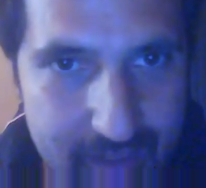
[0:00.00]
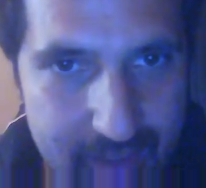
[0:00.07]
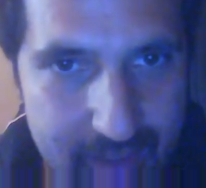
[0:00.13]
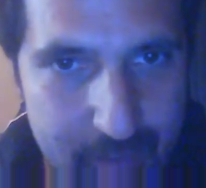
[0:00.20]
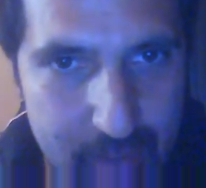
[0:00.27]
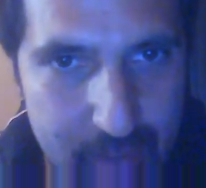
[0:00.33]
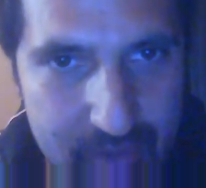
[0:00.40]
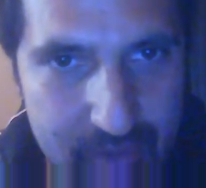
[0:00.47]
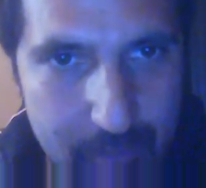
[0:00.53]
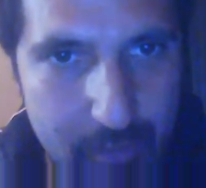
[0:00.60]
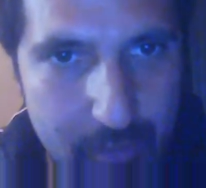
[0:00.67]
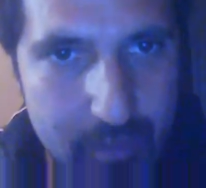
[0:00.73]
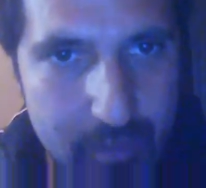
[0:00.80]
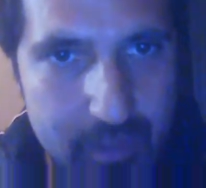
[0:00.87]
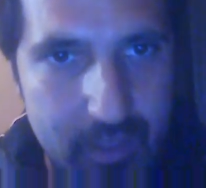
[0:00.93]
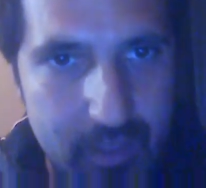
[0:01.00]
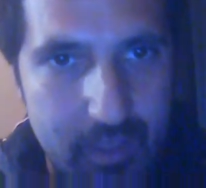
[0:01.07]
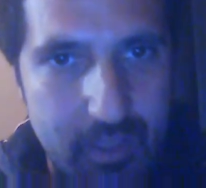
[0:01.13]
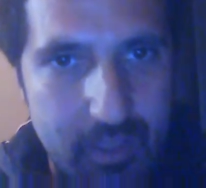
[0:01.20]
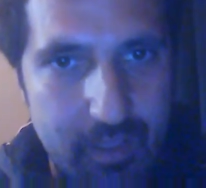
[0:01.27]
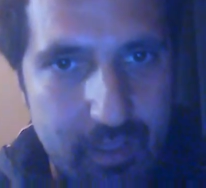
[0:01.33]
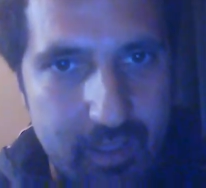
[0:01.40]
please let me know what you think
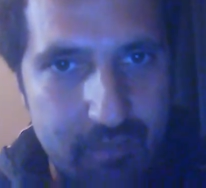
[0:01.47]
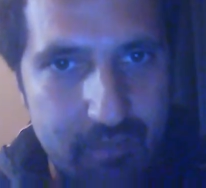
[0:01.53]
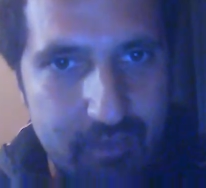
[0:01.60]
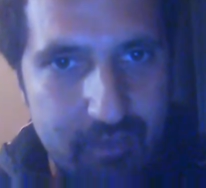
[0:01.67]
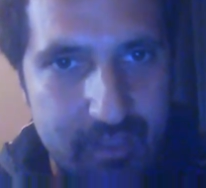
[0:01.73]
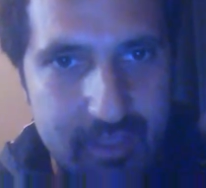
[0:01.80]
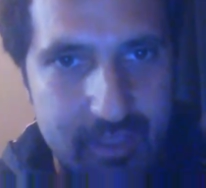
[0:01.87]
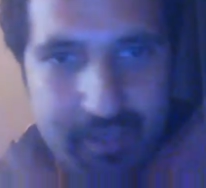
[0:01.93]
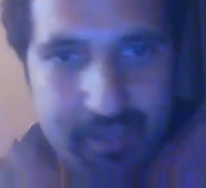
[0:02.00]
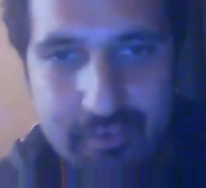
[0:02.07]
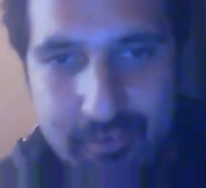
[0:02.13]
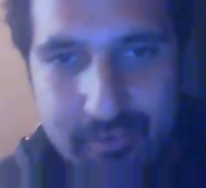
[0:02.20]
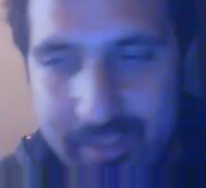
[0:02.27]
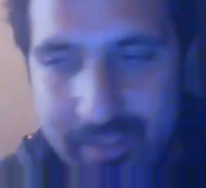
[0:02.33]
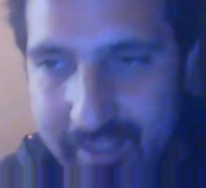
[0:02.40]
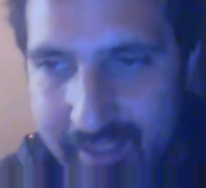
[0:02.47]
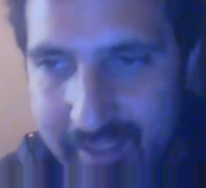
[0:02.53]
if I dare read it.